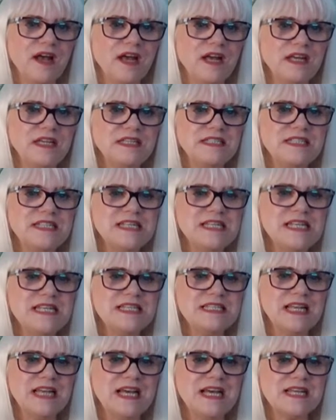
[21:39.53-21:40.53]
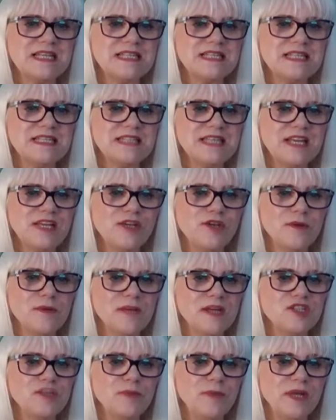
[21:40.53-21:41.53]
Denise Clark says, thank you, I'm
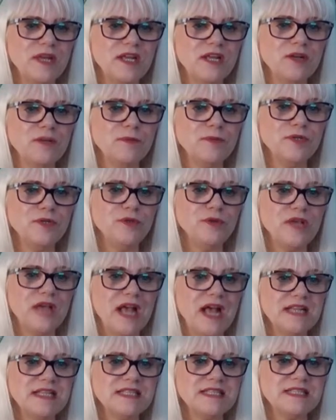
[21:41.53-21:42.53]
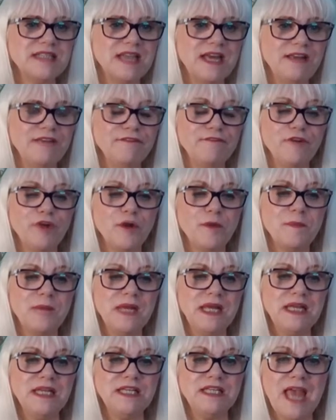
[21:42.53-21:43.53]
actually picking up a new car today for
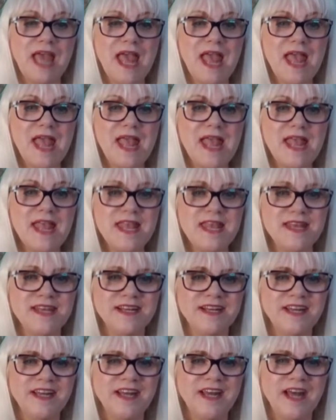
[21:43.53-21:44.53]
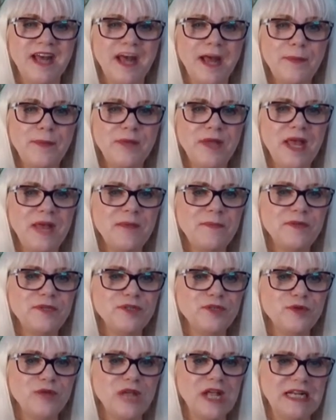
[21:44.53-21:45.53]
me. Yay! Happy
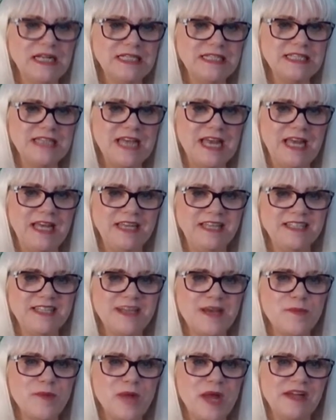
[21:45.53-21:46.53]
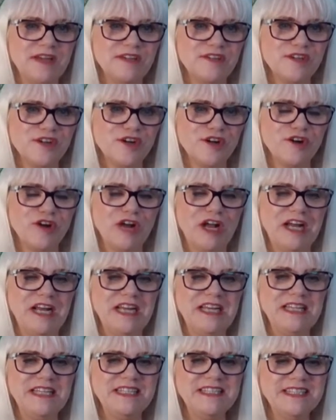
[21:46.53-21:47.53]
new car day, Debbie. All
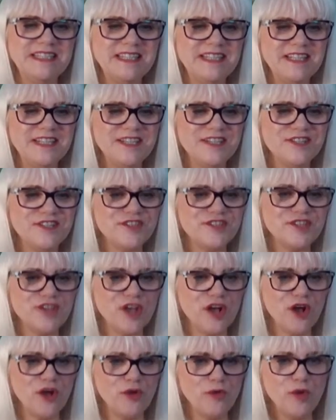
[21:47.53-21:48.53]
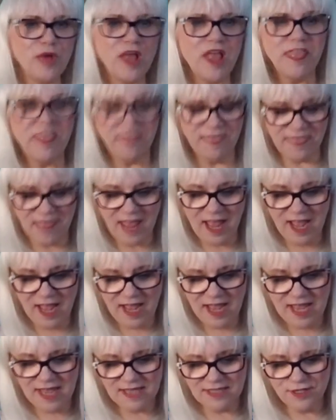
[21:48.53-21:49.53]
right. So that
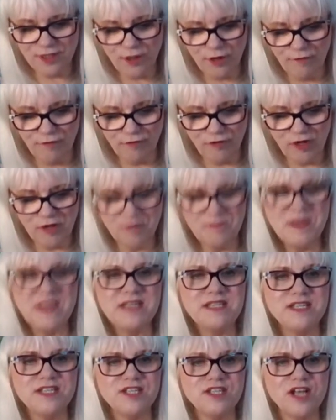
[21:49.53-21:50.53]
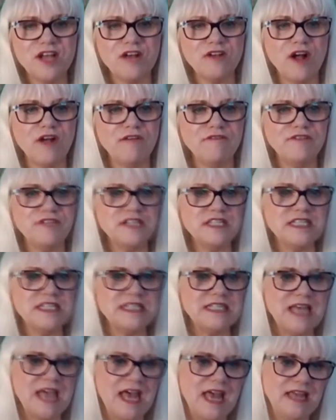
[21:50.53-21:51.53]
is the overall message that I got for
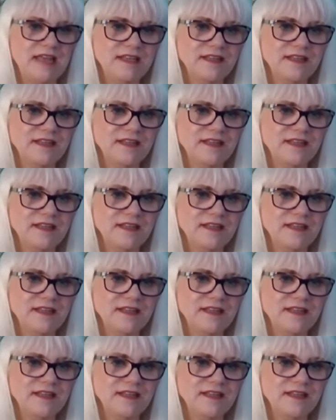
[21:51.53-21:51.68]
today.